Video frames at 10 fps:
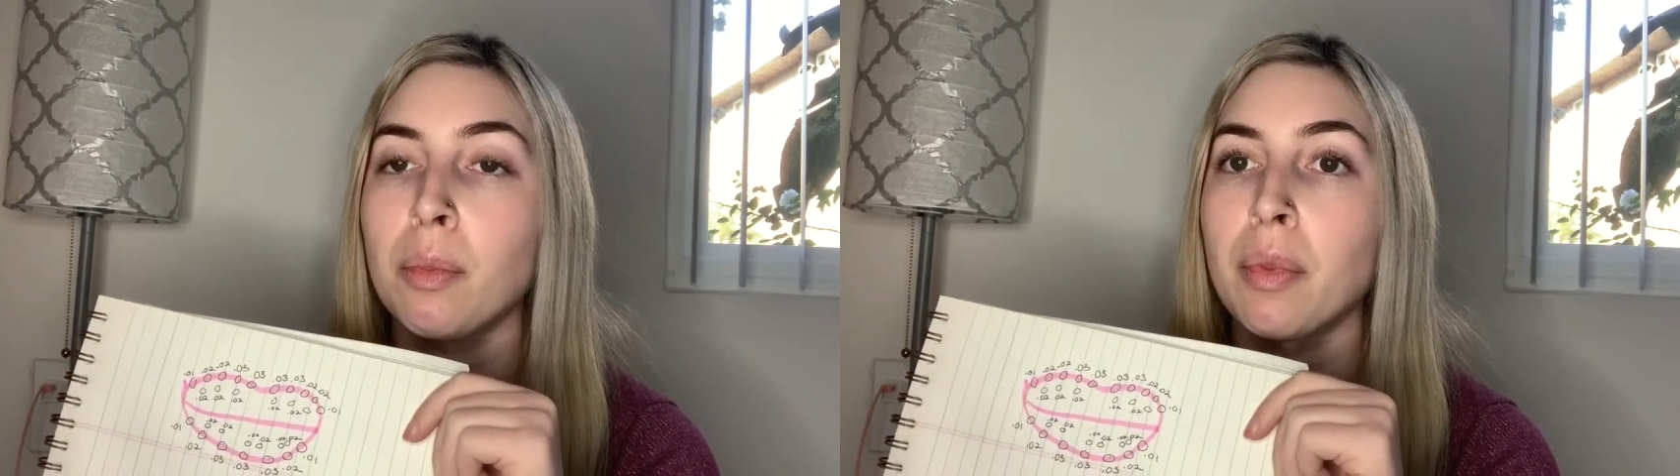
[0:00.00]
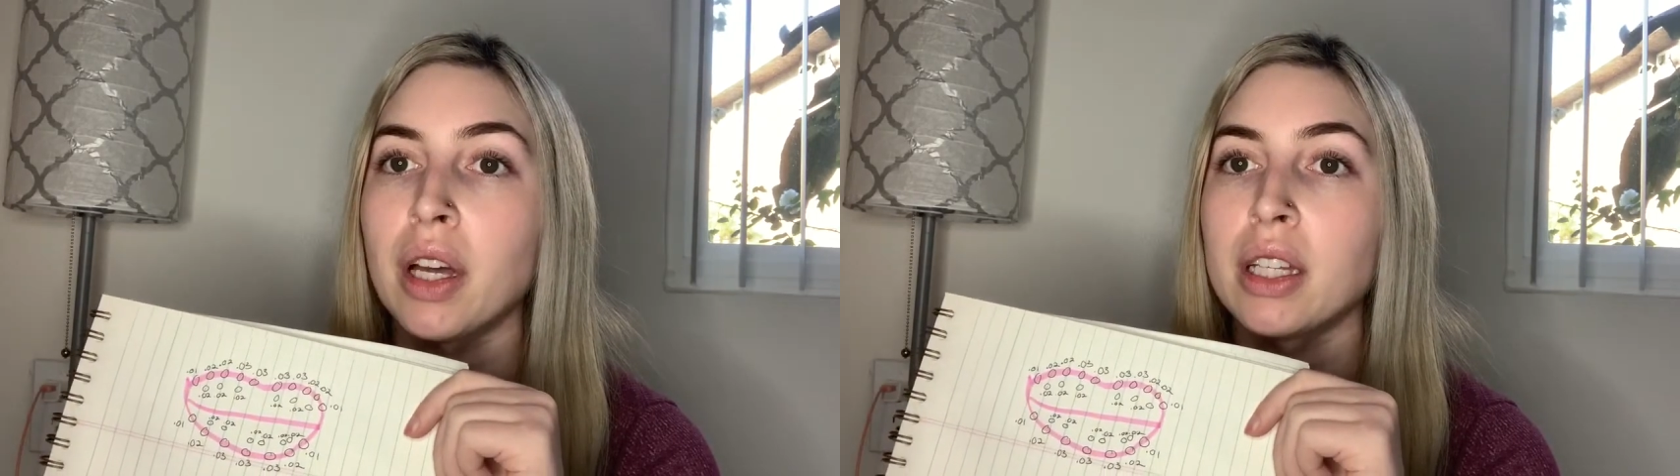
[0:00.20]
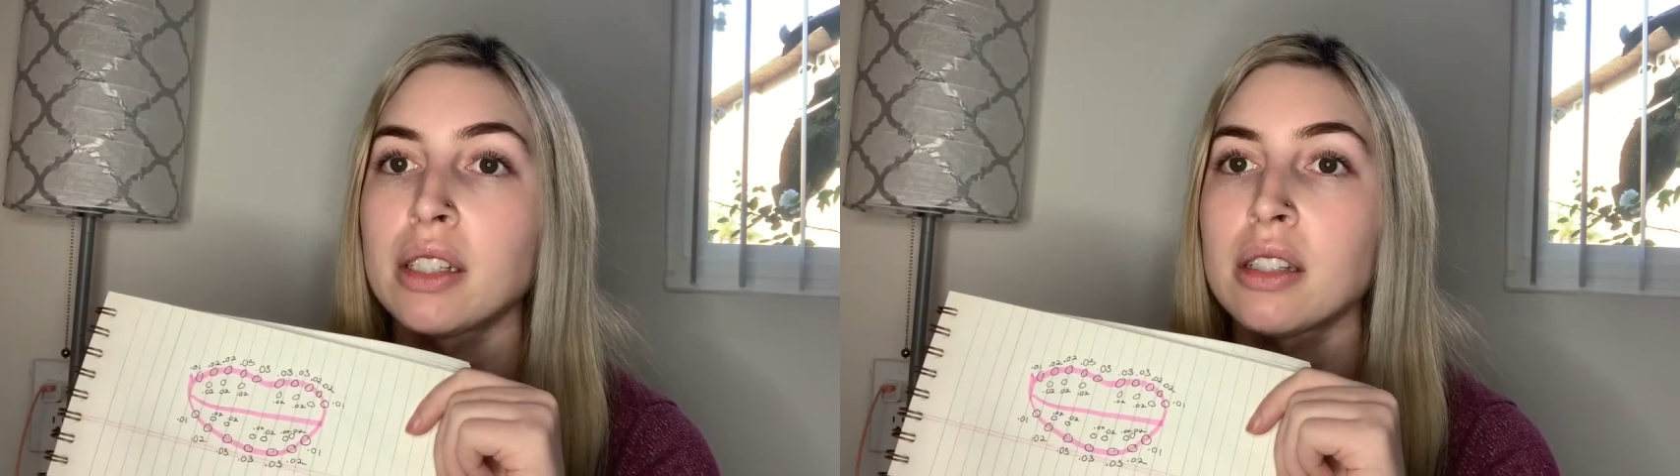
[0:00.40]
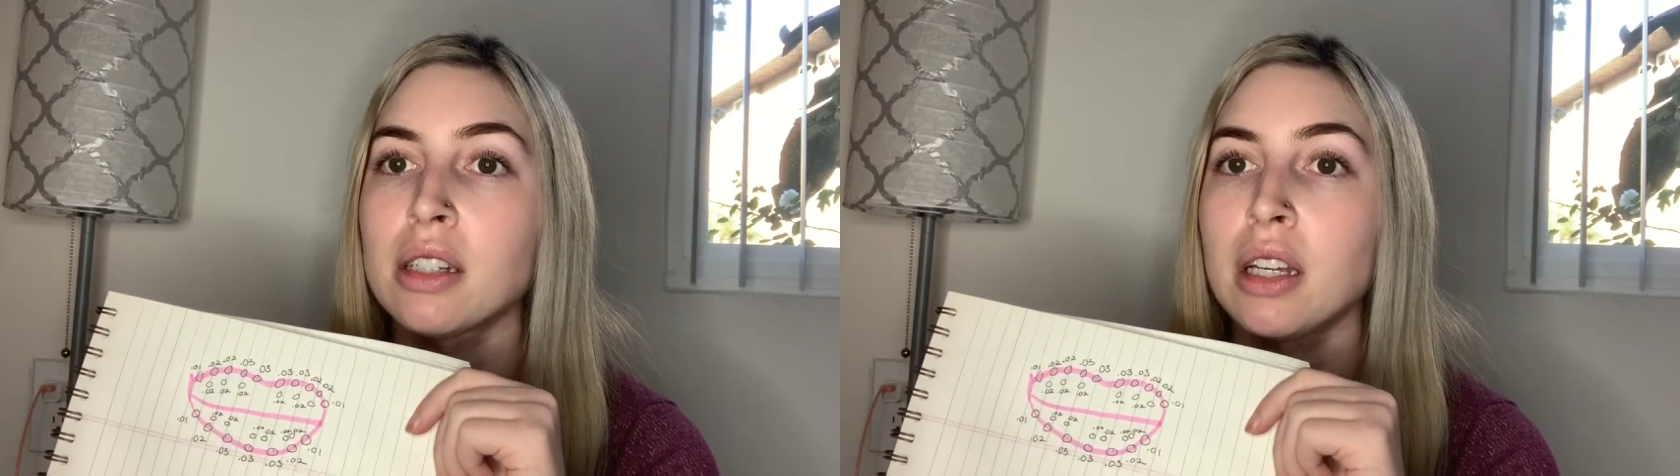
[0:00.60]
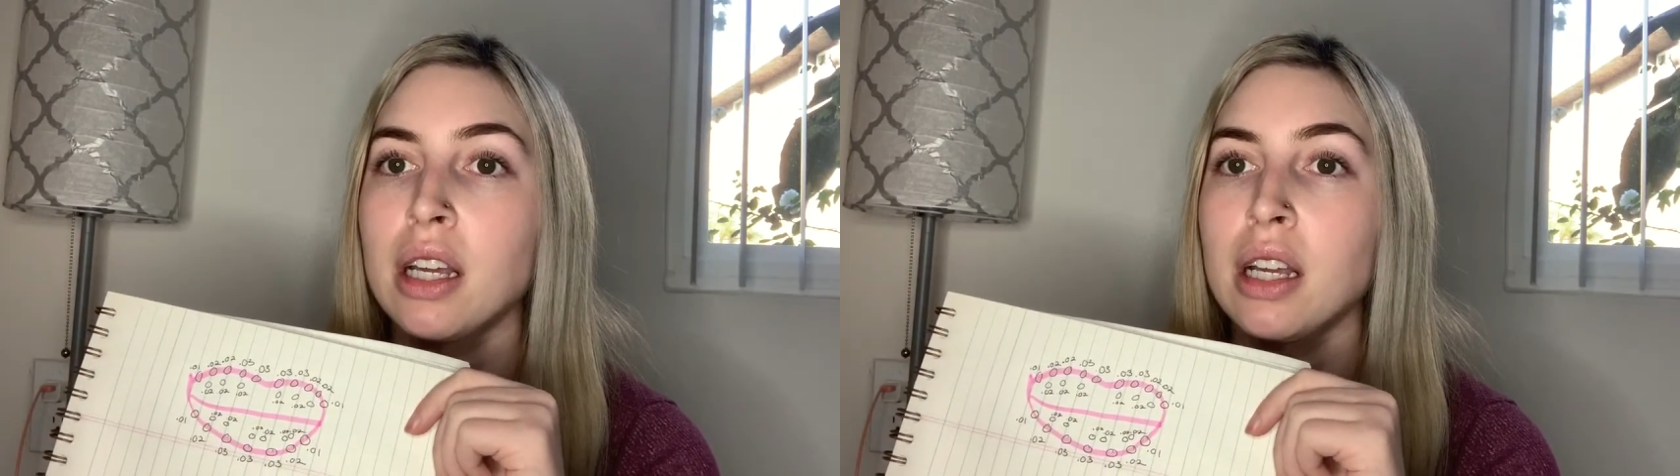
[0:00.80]
But
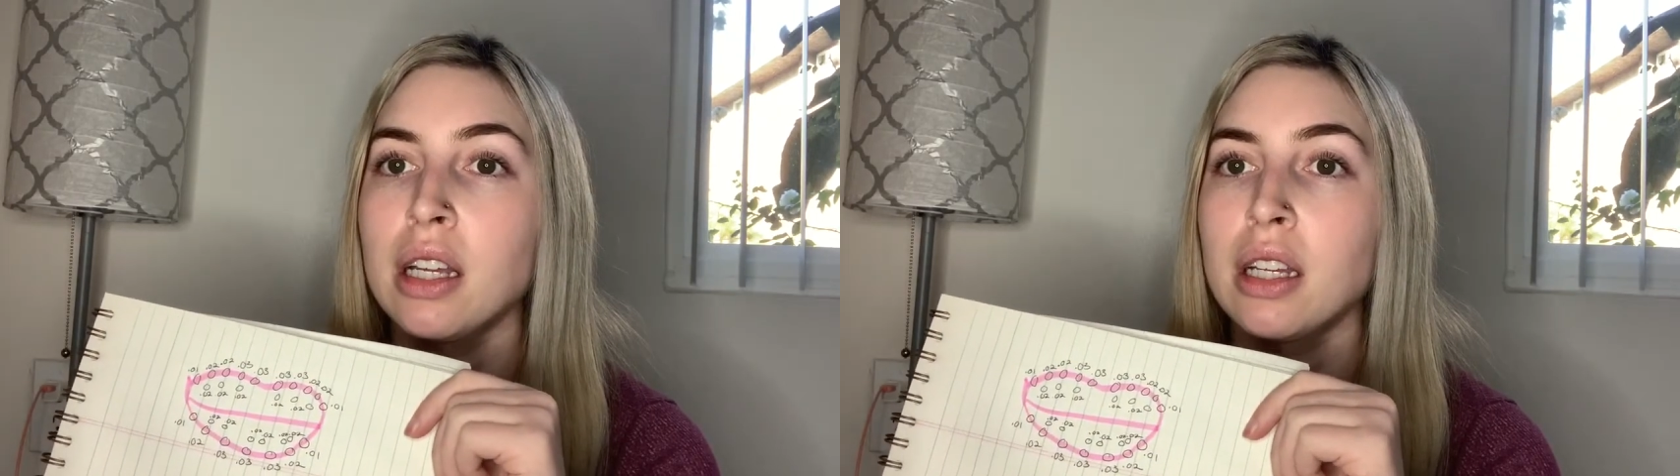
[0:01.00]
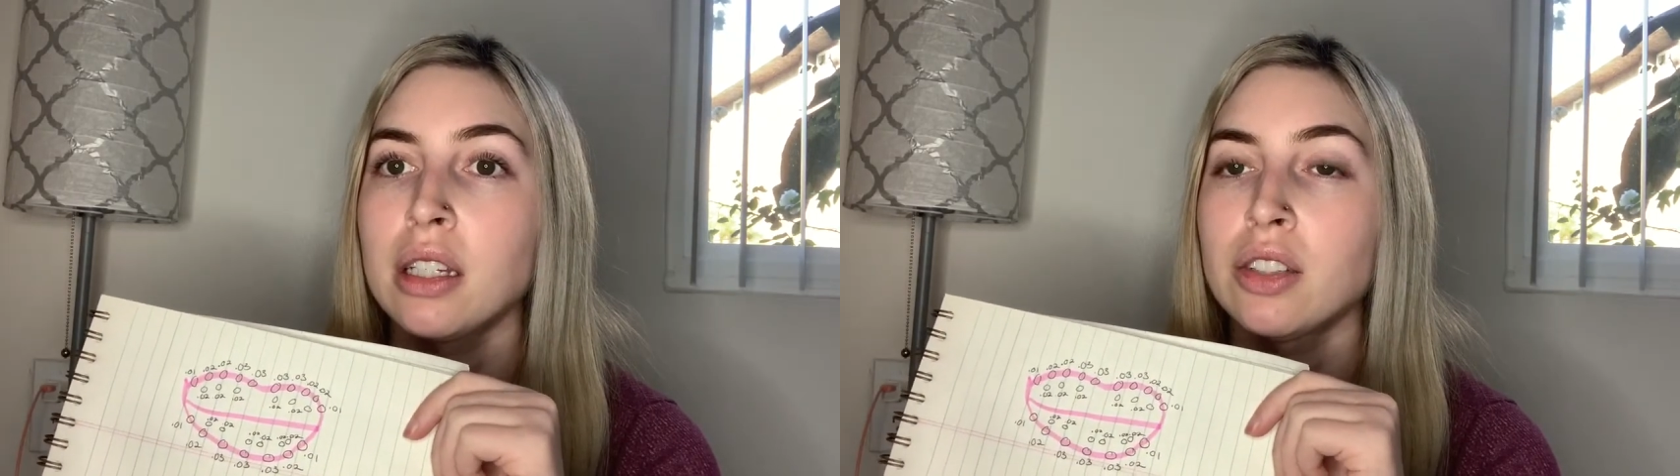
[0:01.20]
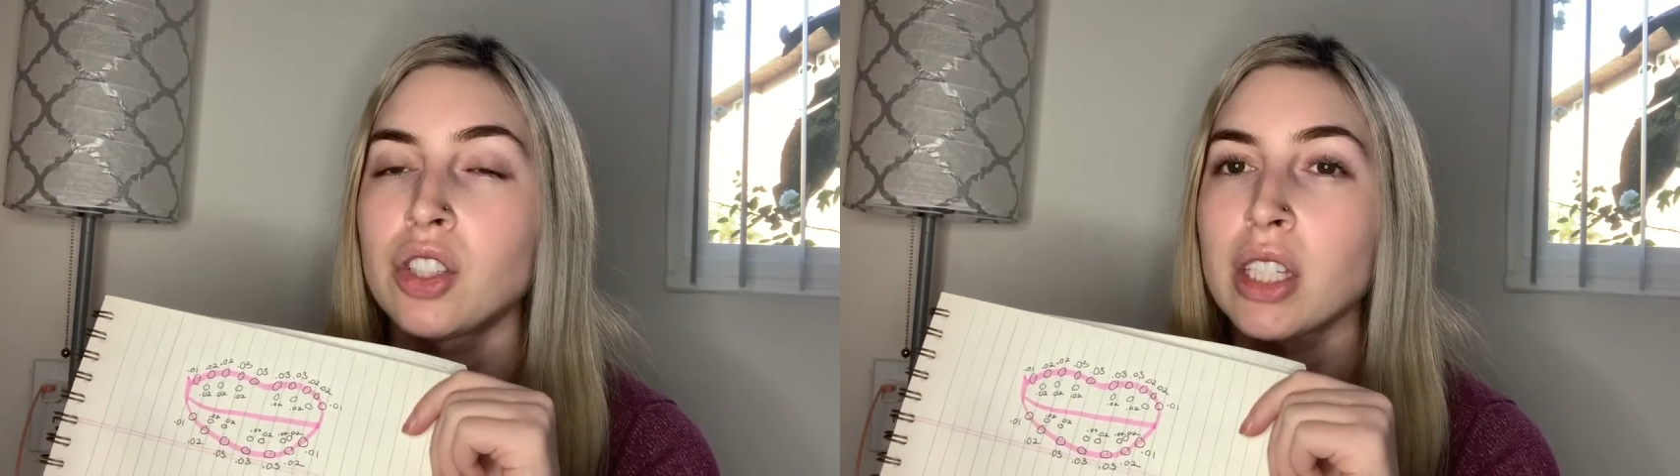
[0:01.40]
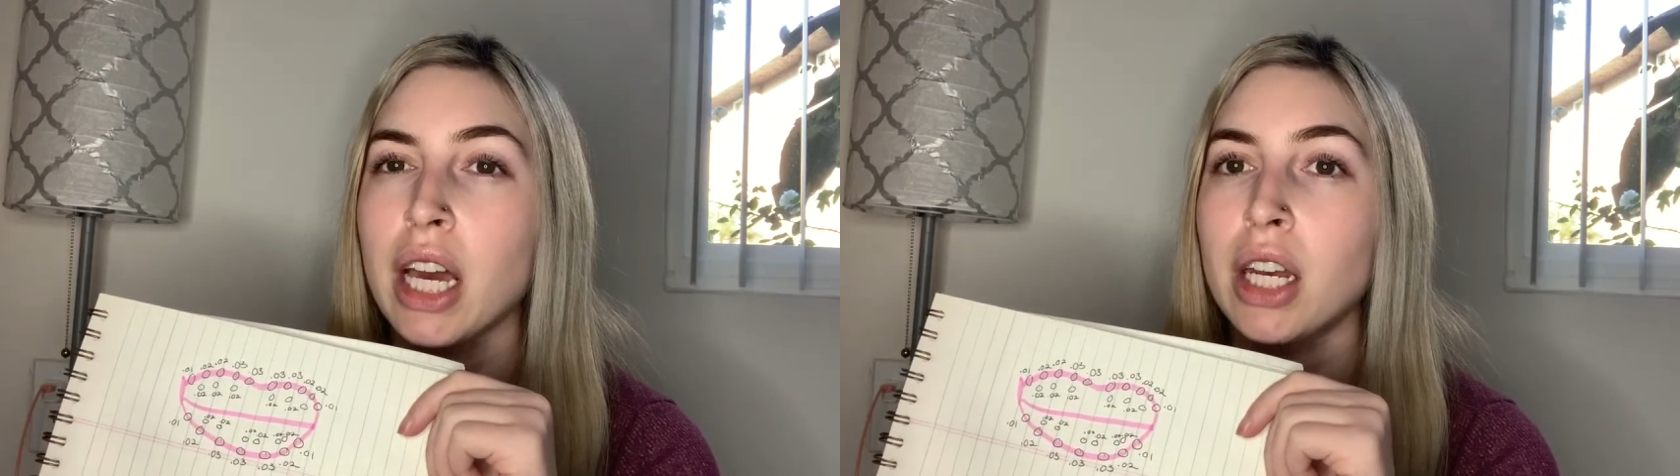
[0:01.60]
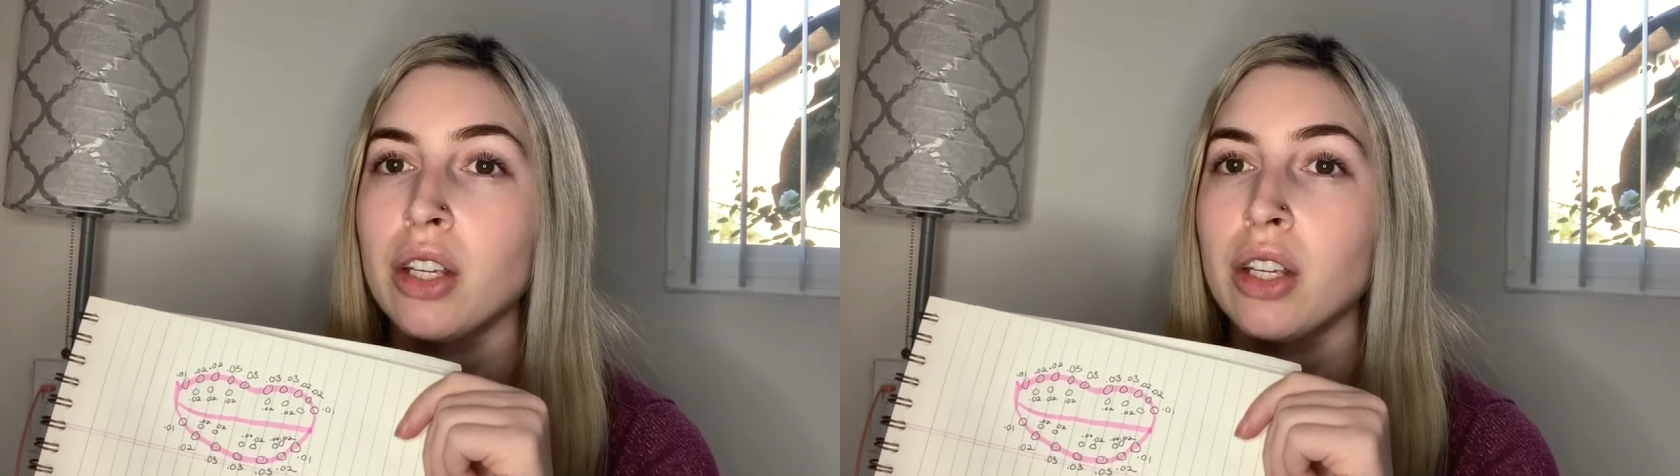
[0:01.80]
just kind of